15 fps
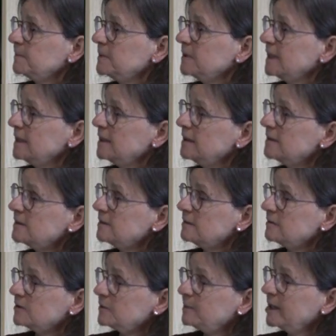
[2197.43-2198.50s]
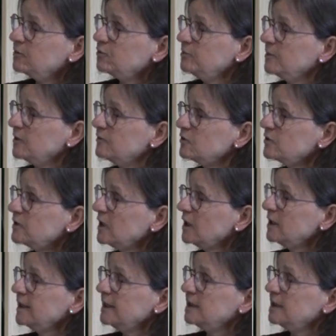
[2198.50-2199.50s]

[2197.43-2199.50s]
the uh, spectrum of the sun.